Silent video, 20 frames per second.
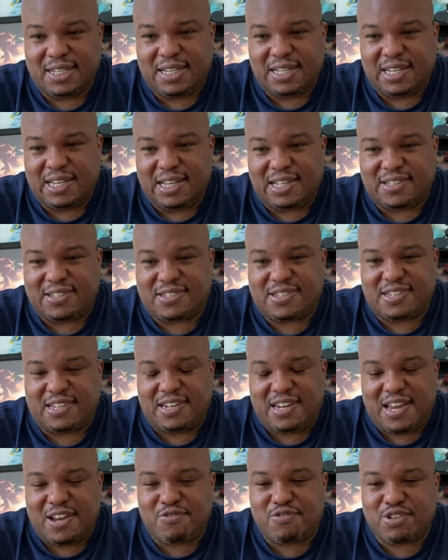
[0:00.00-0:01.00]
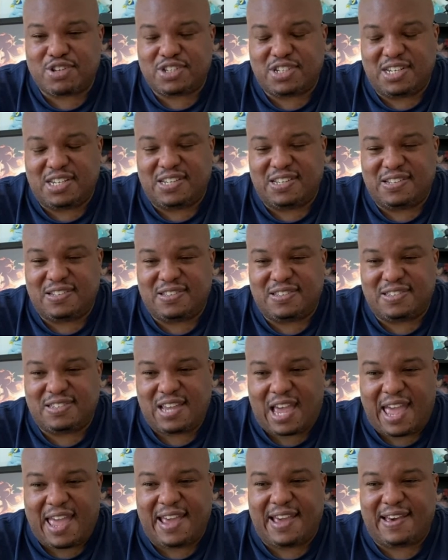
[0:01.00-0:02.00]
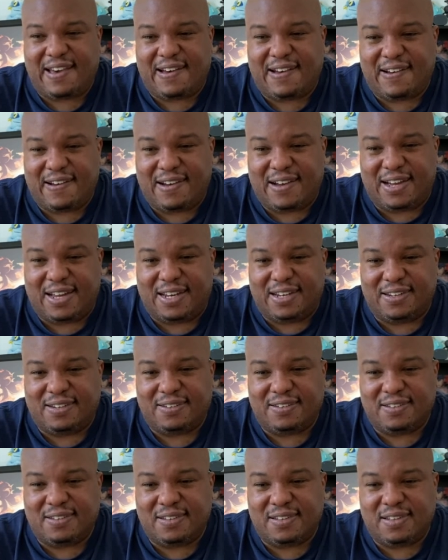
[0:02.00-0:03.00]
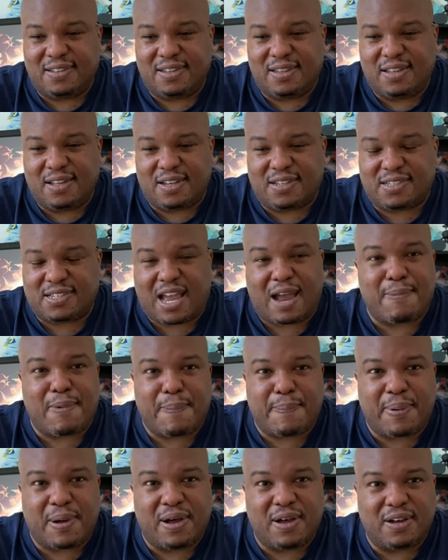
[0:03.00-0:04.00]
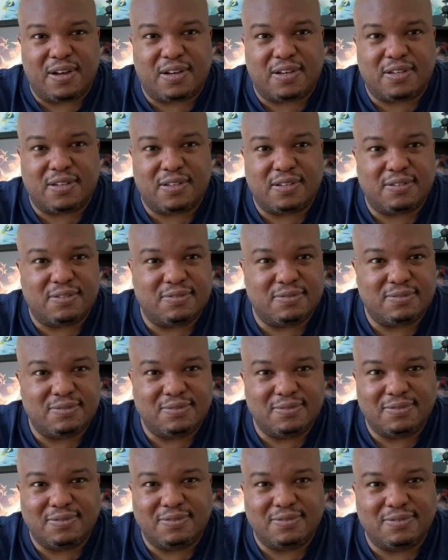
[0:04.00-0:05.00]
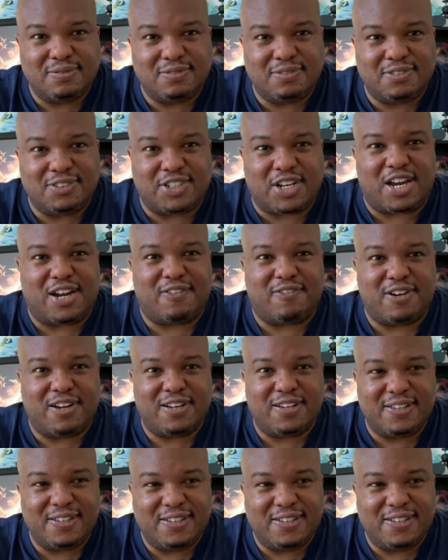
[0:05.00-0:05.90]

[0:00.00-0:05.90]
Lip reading: It's an interesting take on the cyberpunk genre.